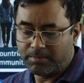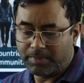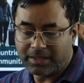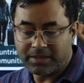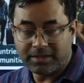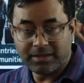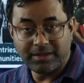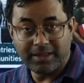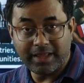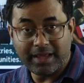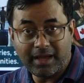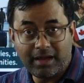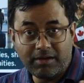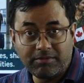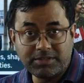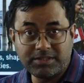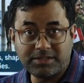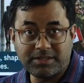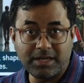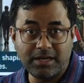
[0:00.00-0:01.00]
but they
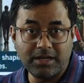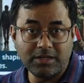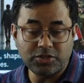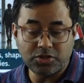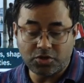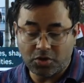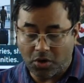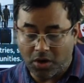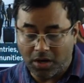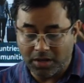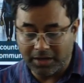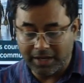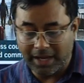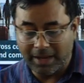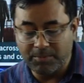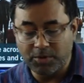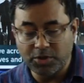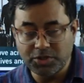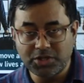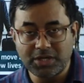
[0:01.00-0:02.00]
have still strong
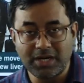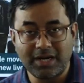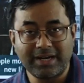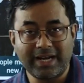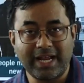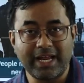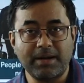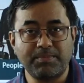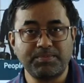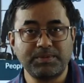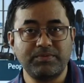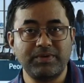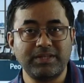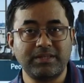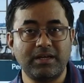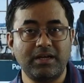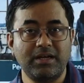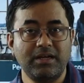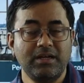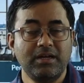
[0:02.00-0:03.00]
emotional tie-ups
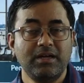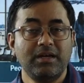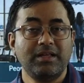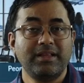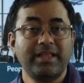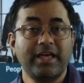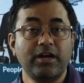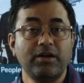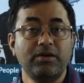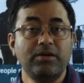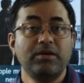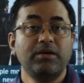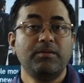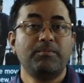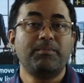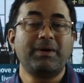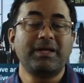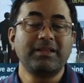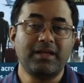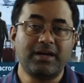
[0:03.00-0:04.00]
with their
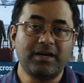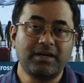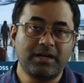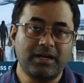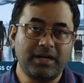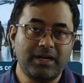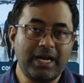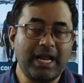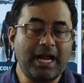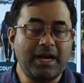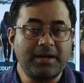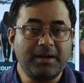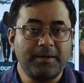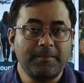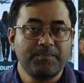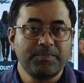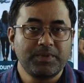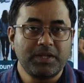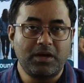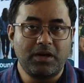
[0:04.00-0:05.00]
motherland
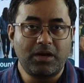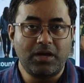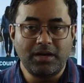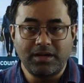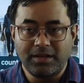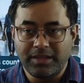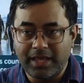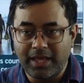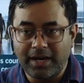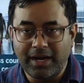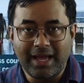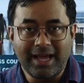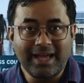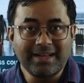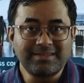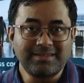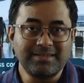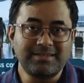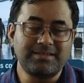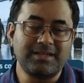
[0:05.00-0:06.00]
or their
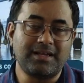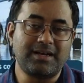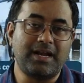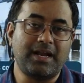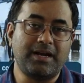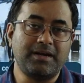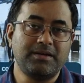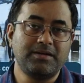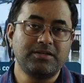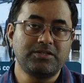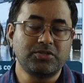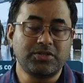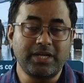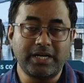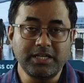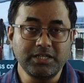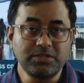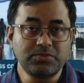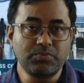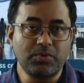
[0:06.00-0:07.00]
ancestor land. So
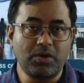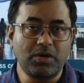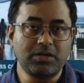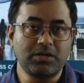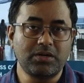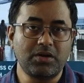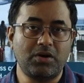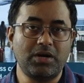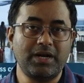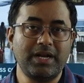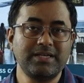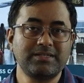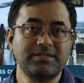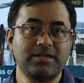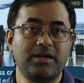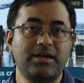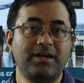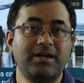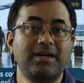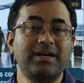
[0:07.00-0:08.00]
that is what called as
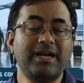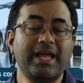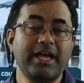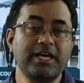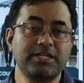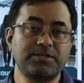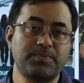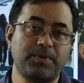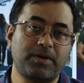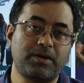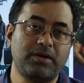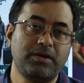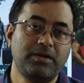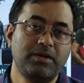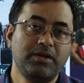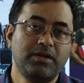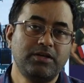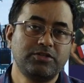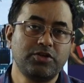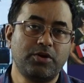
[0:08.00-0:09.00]
a diaspora.
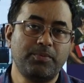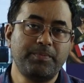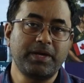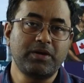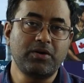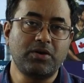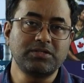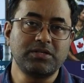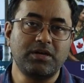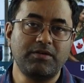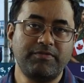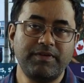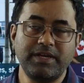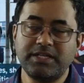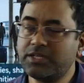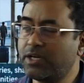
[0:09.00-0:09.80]
So because of which